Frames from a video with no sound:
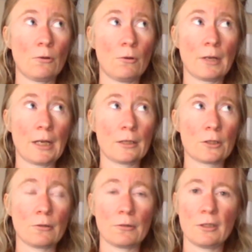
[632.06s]
organic
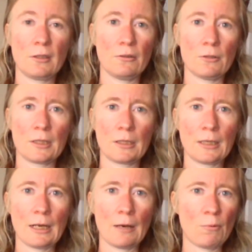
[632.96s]
stores and use
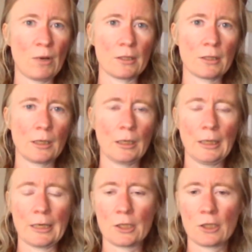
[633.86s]
ones that are
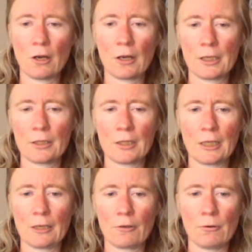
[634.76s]
less
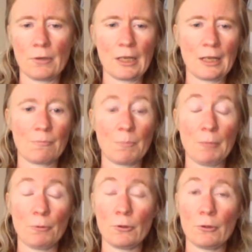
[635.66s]
toxic, or
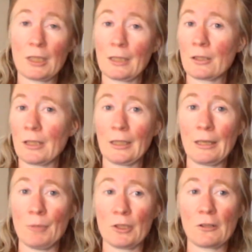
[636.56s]
people use things like
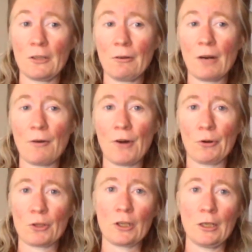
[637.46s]
lemons. So there are
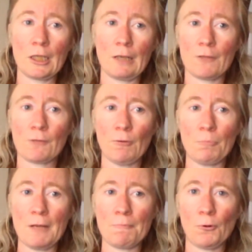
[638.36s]
alternatives for
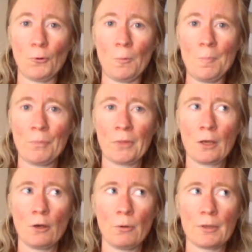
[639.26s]
people
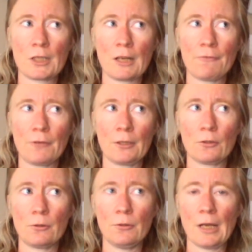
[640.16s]
who are suffering
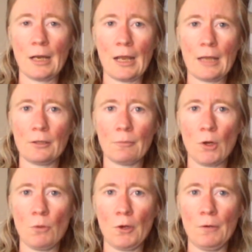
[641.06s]
through that at the
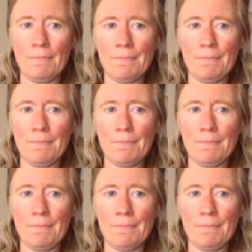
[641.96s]
moment.